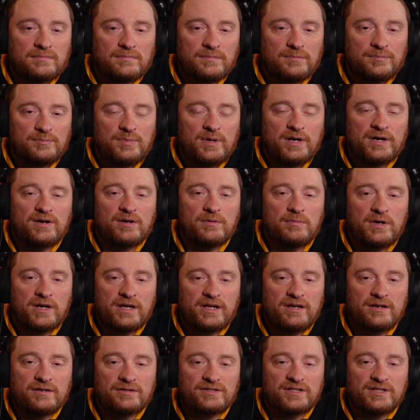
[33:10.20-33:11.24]
Bucko Mike
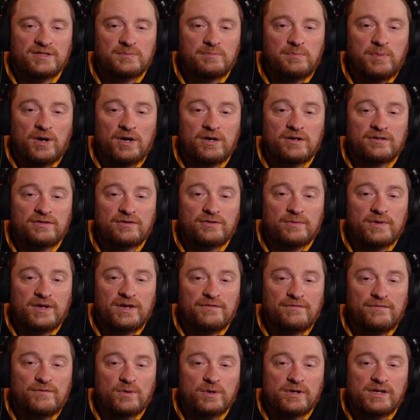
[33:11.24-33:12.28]
here says, Bart, 3 to
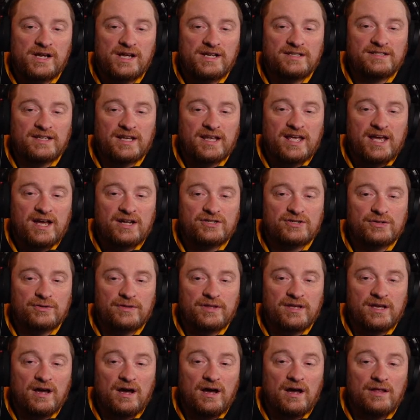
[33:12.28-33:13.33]
4 days at catcher,
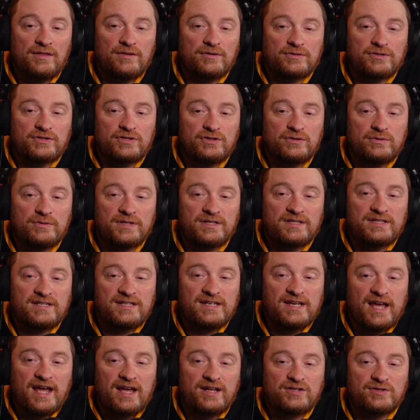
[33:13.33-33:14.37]
the other 2 at
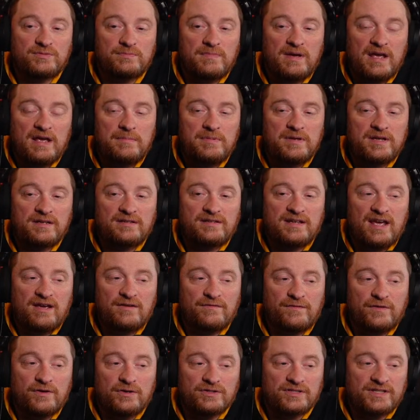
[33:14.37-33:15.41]
DH, maybe a day at
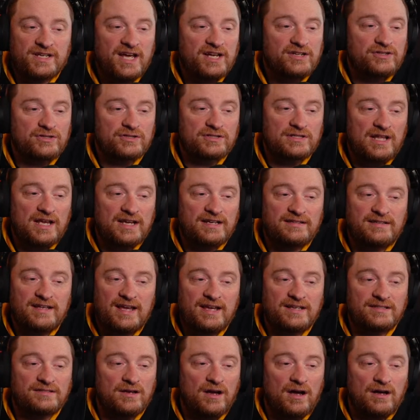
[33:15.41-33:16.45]
first. Catchers like
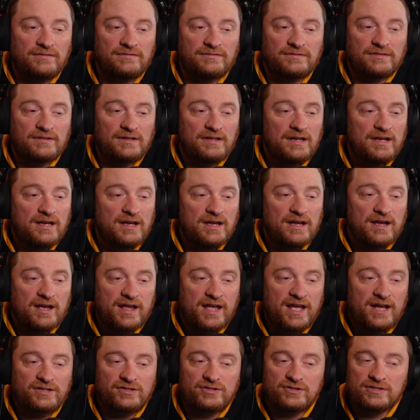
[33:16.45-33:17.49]
days off.
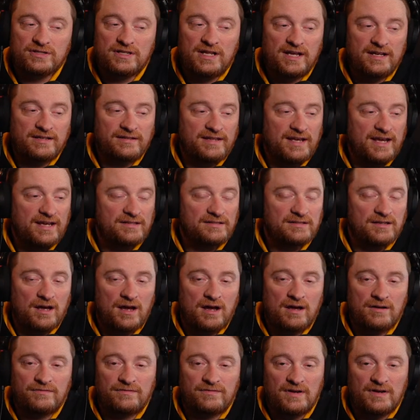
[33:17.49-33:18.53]

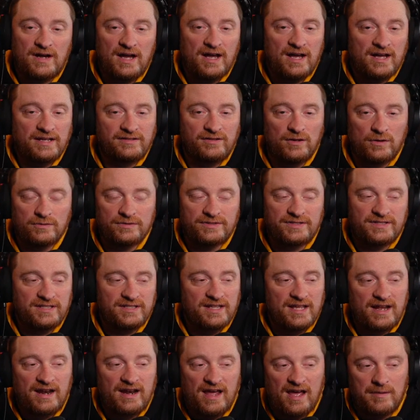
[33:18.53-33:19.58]
I don't see
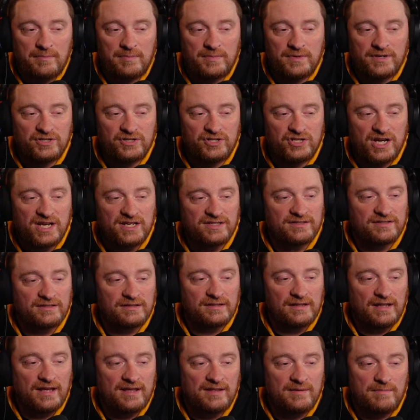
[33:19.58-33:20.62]
that happening. Jason
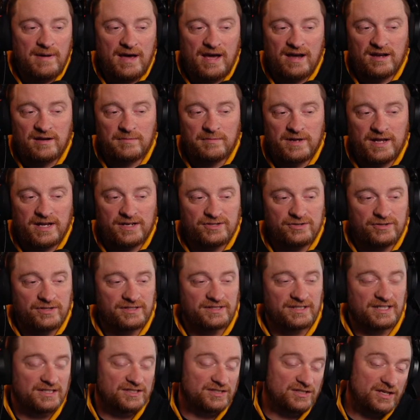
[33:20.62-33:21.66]
DeLay, the backup catcher, he
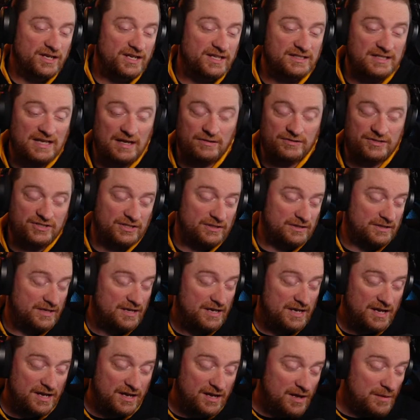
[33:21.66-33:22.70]
says, so he's actually
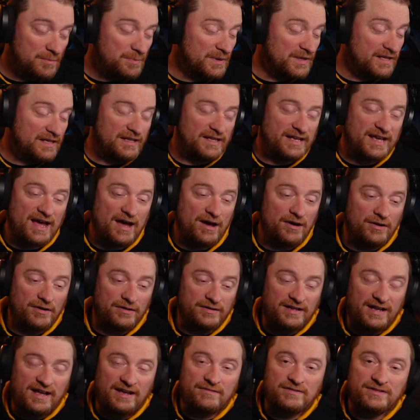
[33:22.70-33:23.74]
completely out on
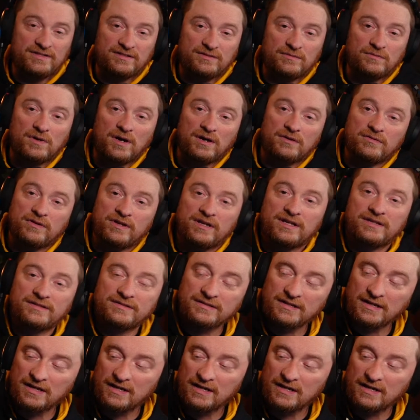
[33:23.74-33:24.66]
Davis and Rodriguez.